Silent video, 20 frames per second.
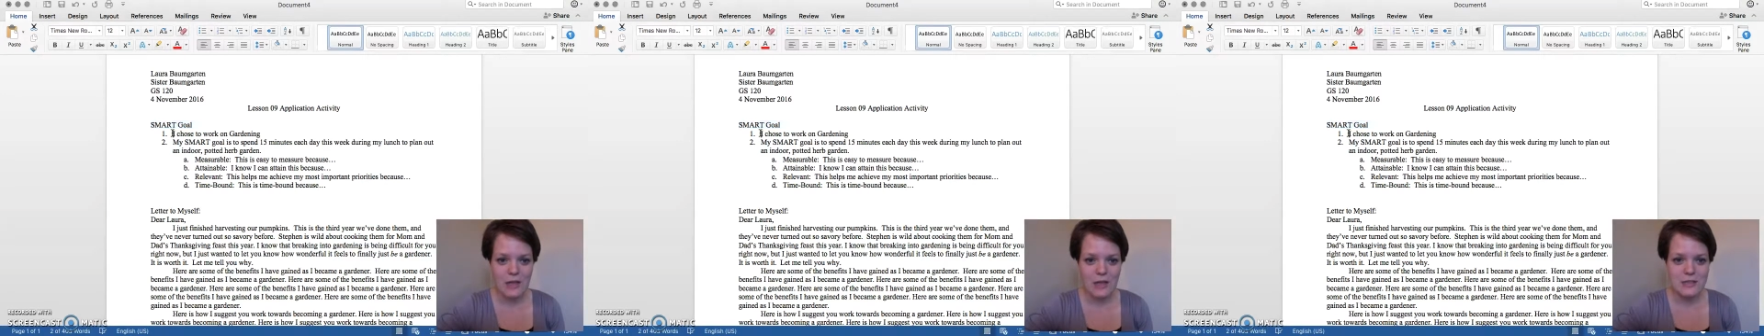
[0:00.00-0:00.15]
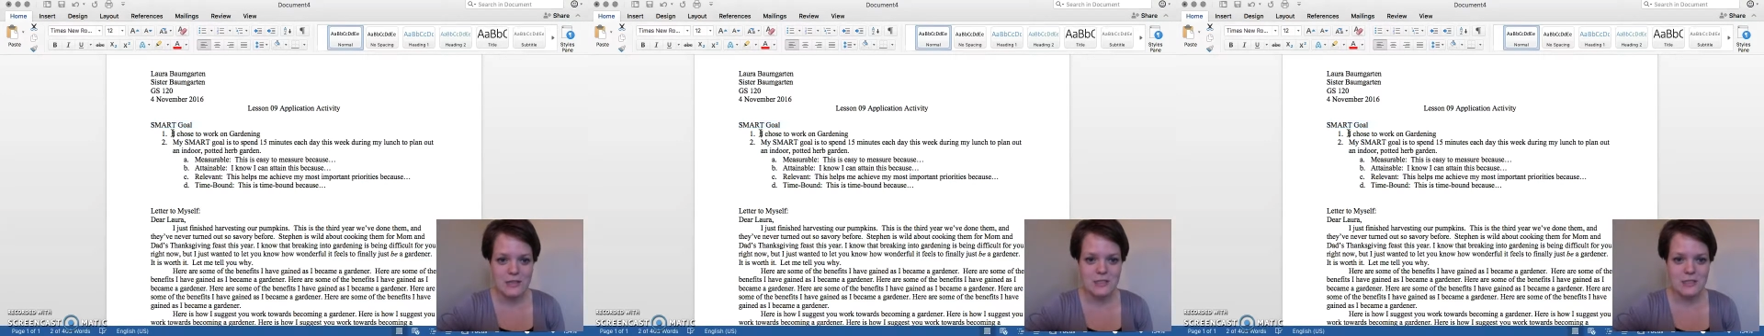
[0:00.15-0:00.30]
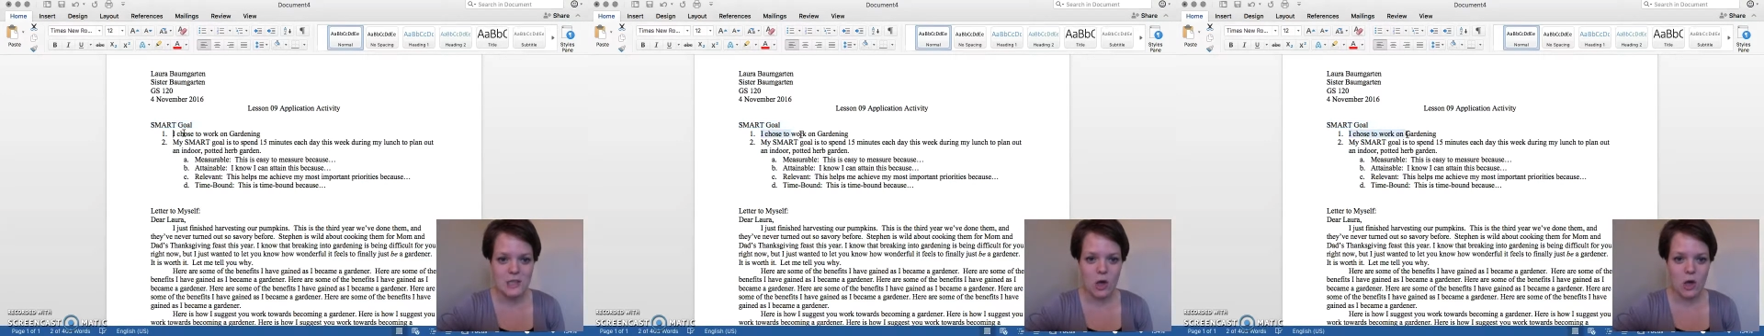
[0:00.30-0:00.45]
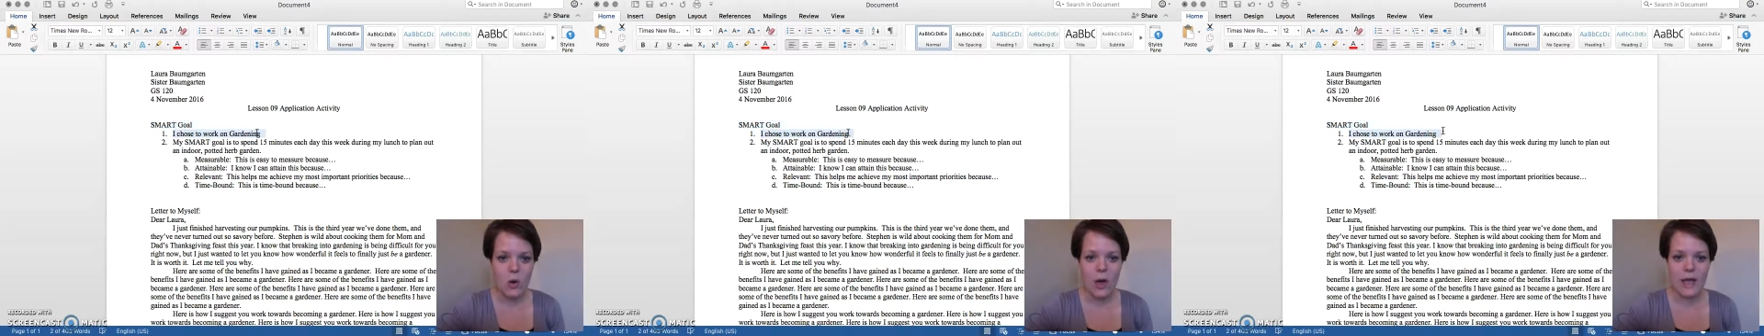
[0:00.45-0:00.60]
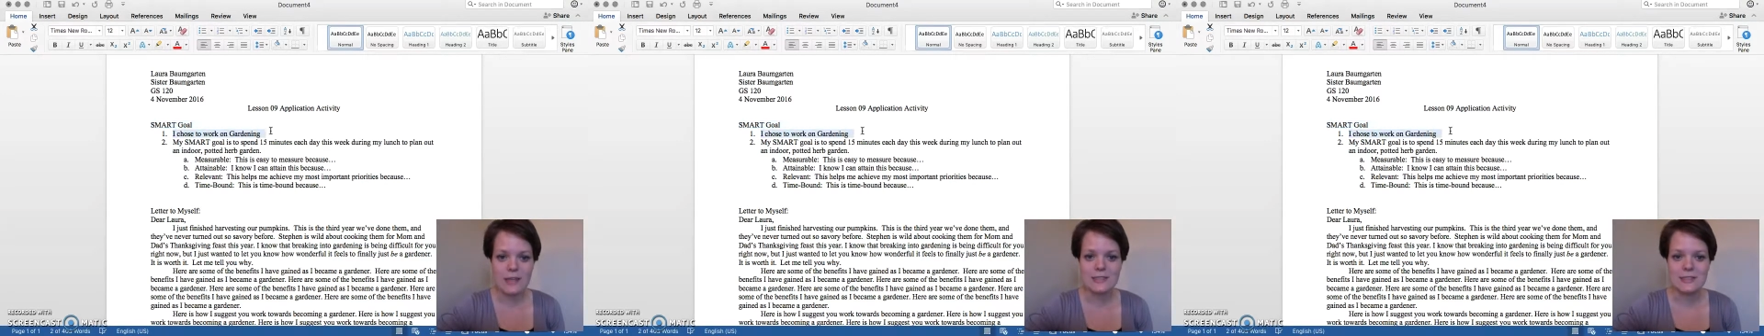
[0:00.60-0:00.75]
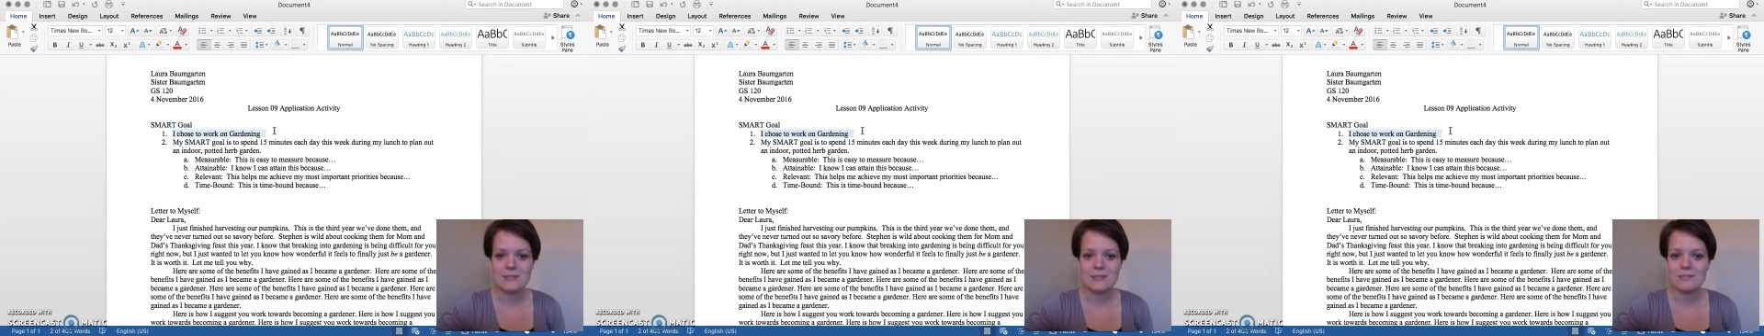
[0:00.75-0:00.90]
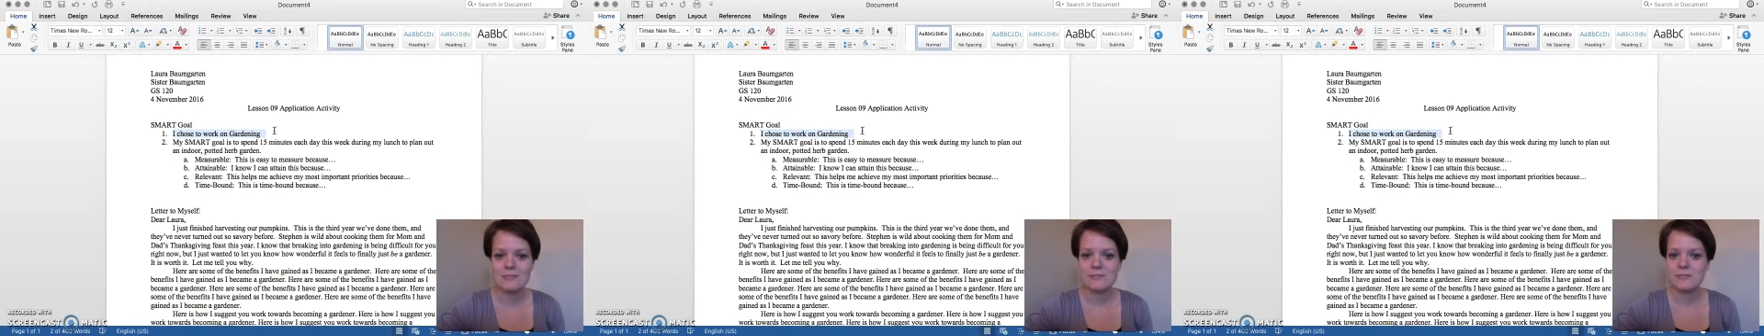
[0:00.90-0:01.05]
So
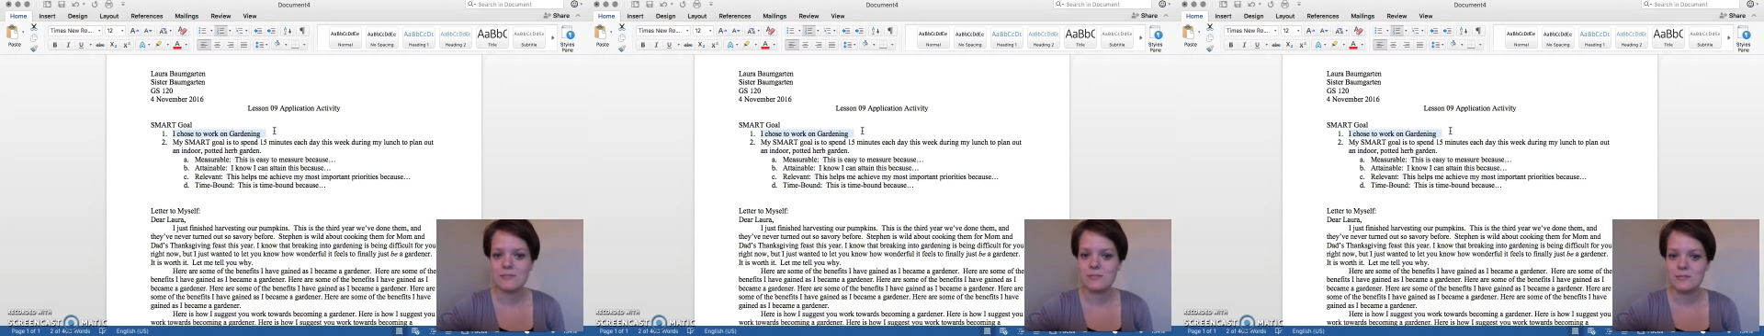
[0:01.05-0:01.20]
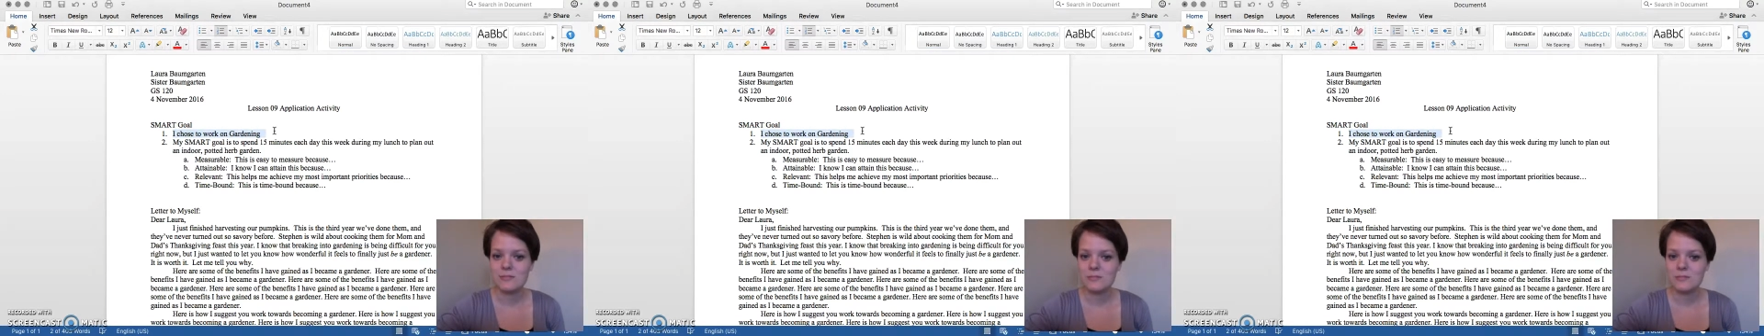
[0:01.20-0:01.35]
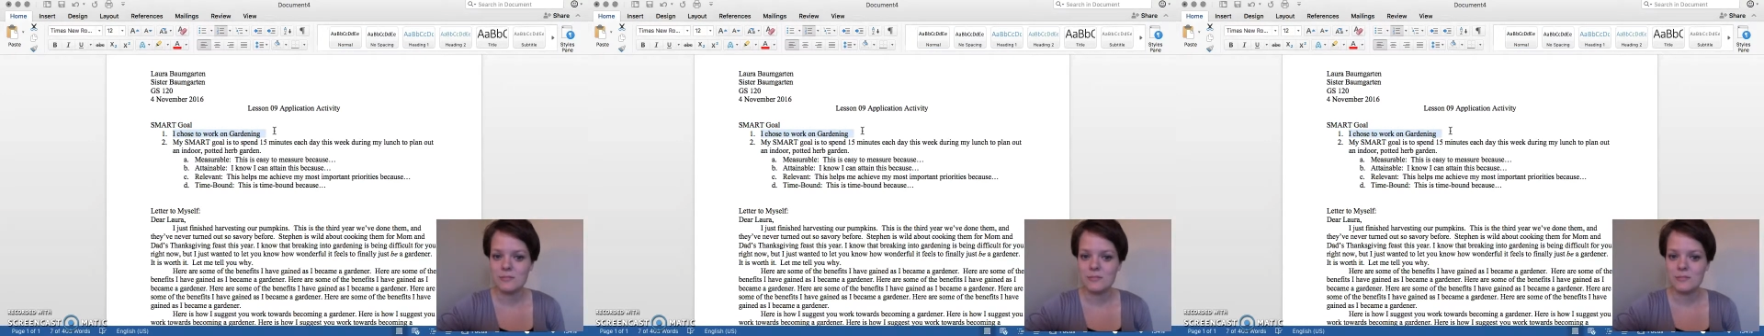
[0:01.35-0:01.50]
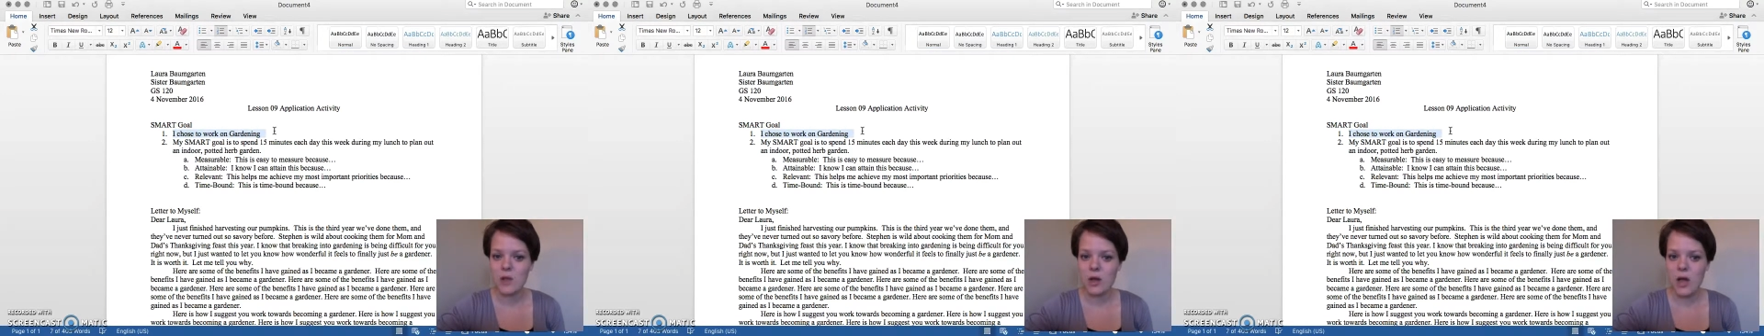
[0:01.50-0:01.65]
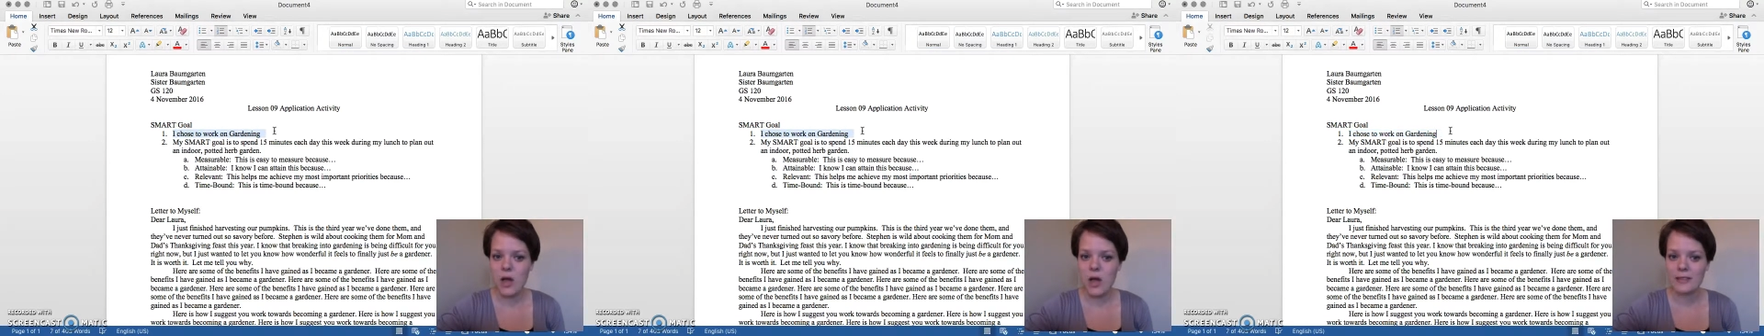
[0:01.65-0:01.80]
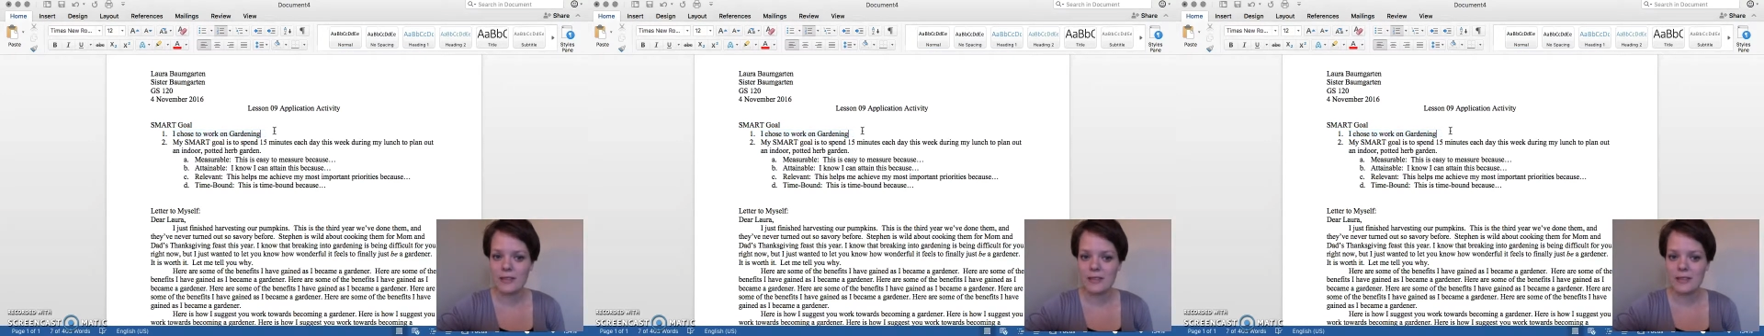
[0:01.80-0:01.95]
I